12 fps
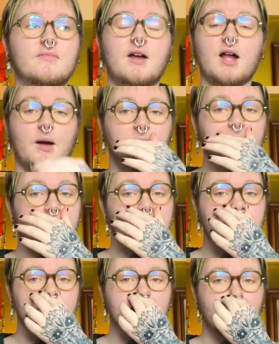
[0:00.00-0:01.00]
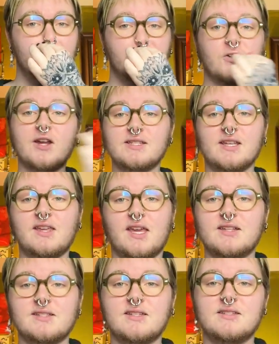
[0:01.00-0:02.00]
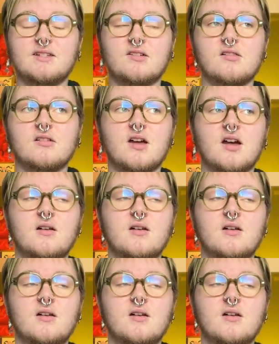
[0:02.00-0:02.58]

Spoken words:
a couple days, because I'm crazy and can't sit still.